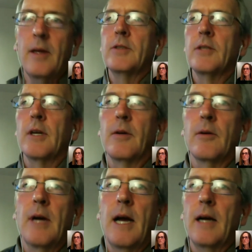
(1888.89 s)

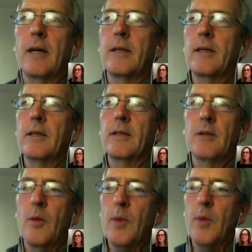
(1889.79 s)
So
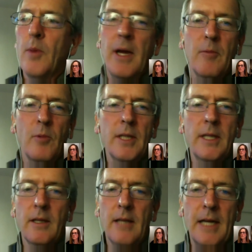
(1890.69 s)
Obama had won
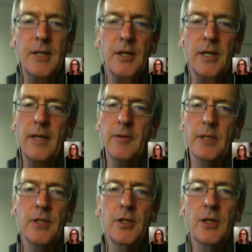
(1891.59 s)
the election, and he was
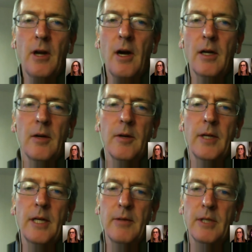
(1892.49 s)
in Chicago,
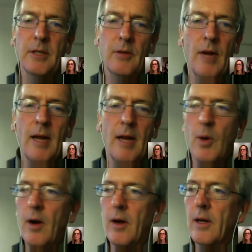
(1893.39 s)
and he was in Grant
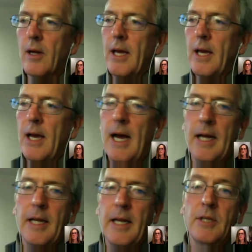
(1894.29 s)
Park,
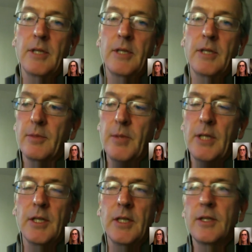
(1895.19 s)
and he was giving the
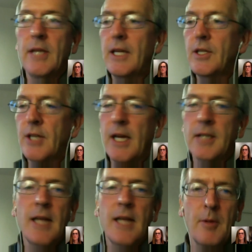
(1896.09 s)
speech, and they
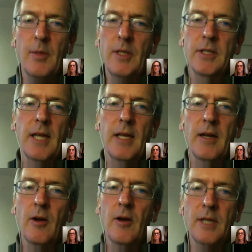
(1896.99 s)
just happened to be staying in
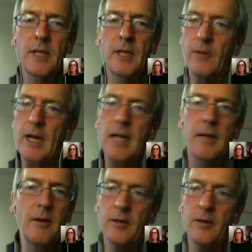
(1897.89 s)
a hotel right
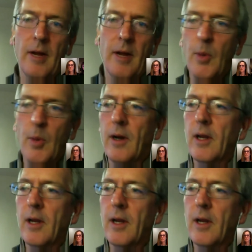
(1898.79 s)
on Grant Park.